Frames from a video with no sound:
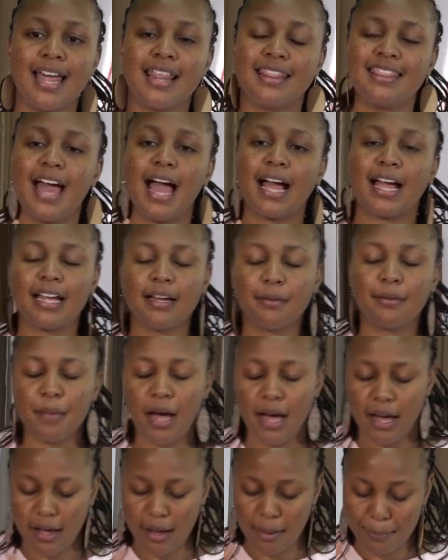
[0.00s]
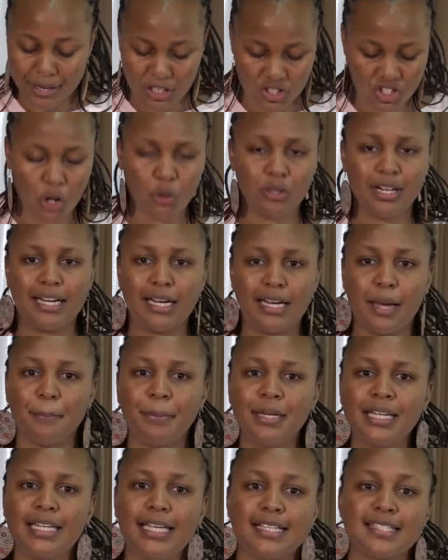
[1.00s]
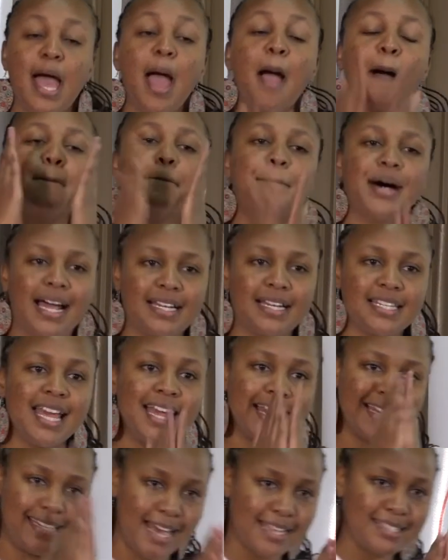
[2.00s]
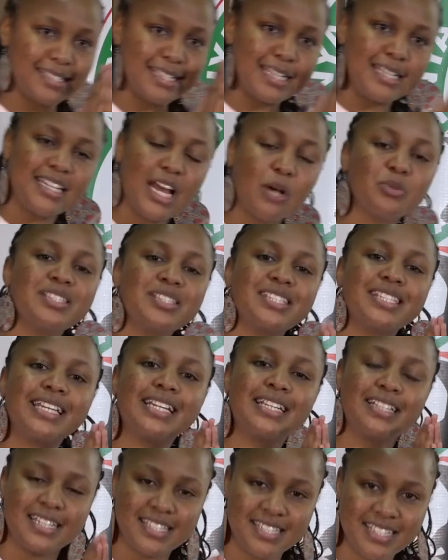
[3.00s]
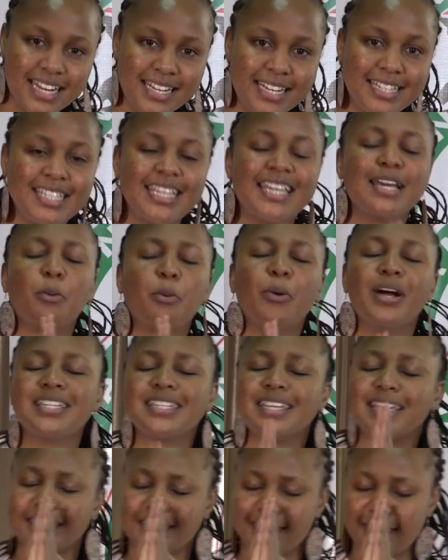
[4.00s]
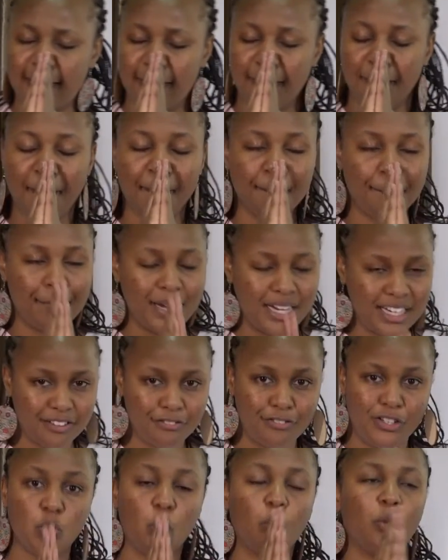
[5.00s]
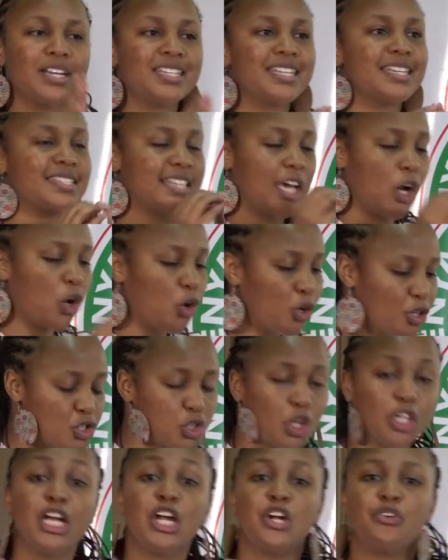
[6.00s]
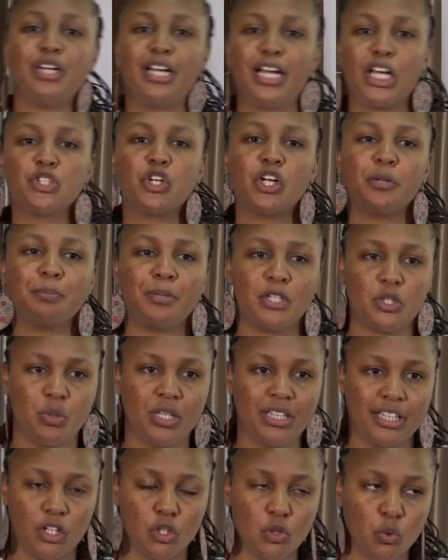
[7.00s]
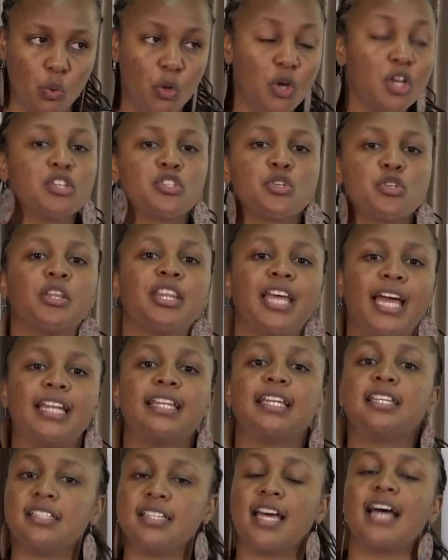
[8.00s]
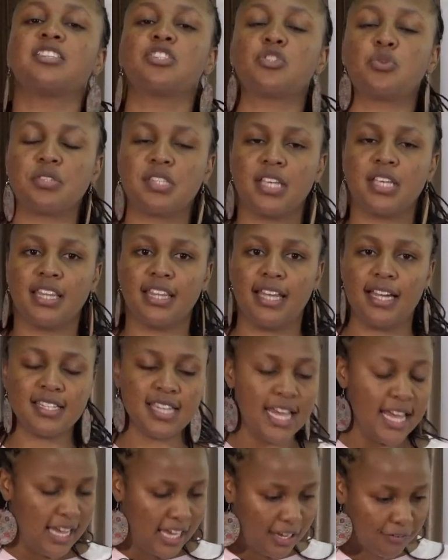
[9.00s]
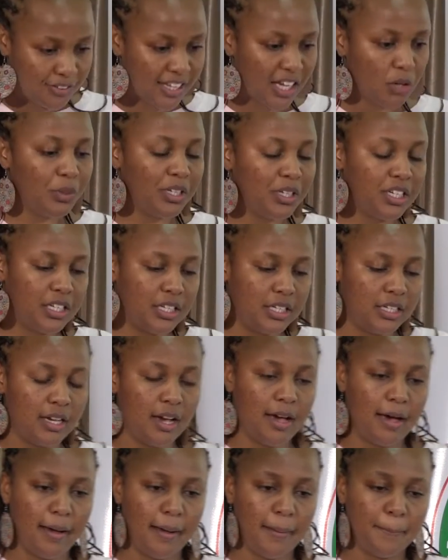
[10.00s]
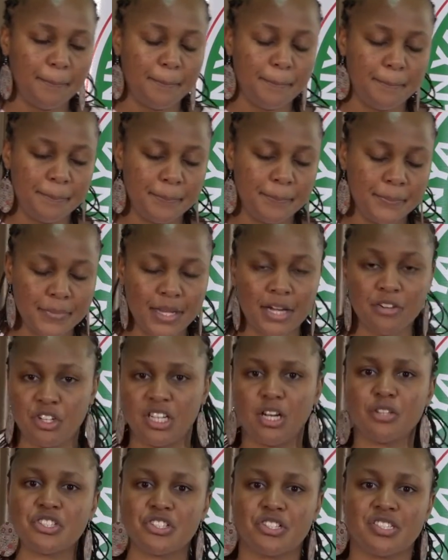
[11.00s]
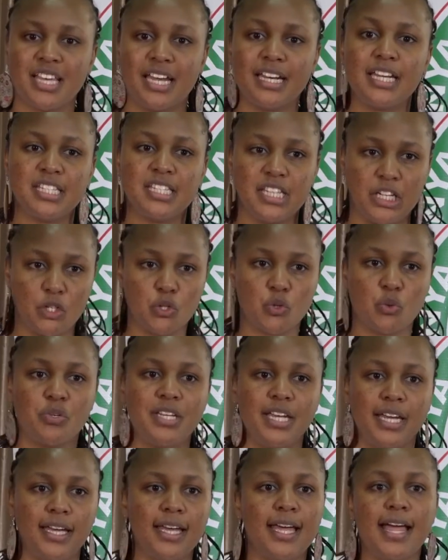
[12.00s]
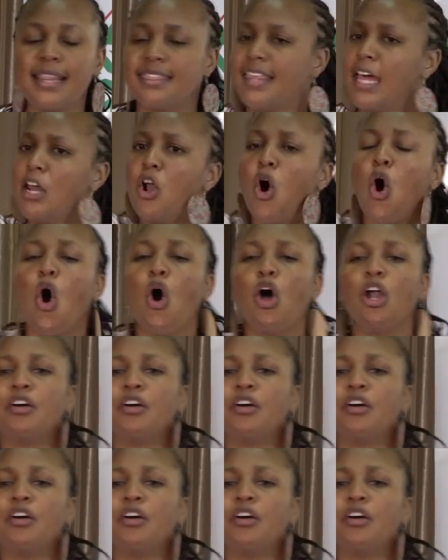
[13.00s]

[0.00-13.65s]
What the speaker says: There are patriarchal underpinnings, but does renouncing Christianity, what is the benefit? What is the causal relation between the two? So then that's to say that if then we renounce Christianity today, then all